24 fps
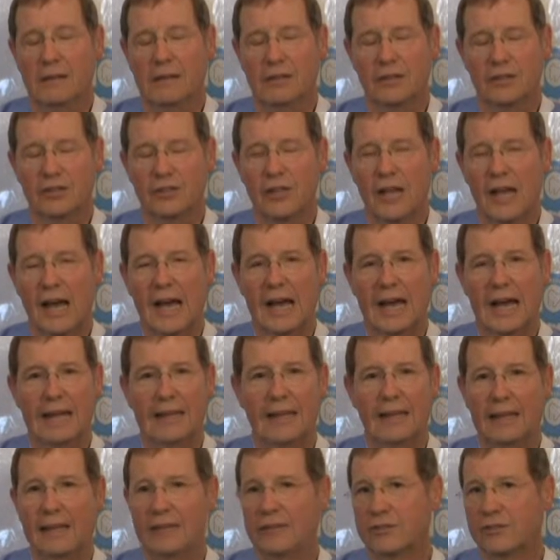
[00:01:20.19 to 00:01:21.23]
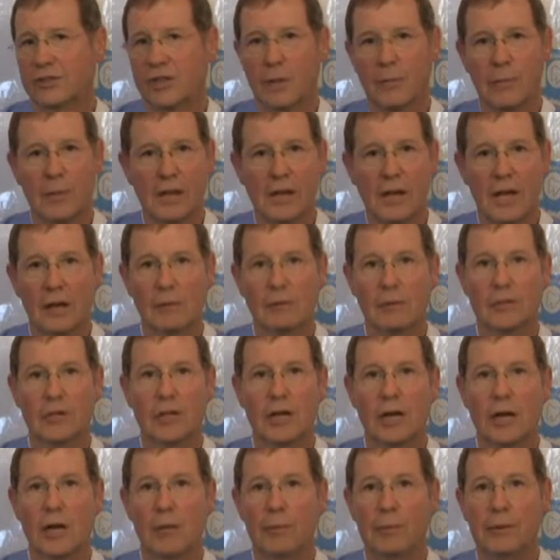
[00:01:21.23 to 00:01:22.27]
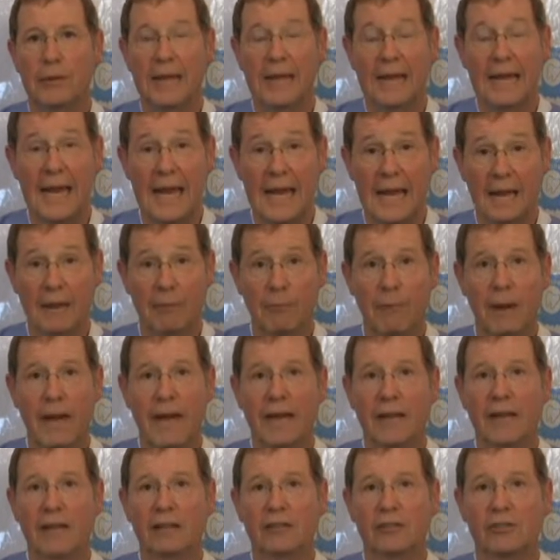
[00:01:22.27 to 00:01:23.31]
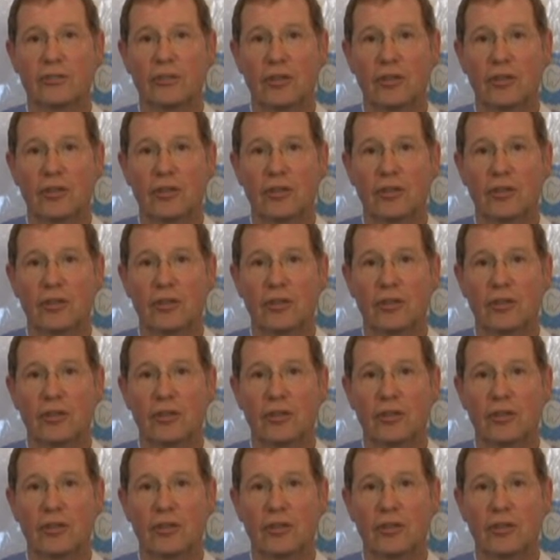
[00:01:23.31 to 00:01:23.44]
decide that something comes up and they can't make it.